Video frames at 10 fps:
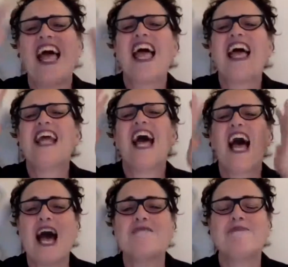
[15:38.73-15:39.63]
and
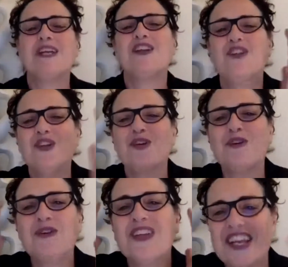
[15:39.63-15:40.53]
Happy New
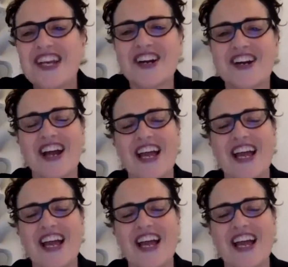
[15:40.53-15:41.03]
Year.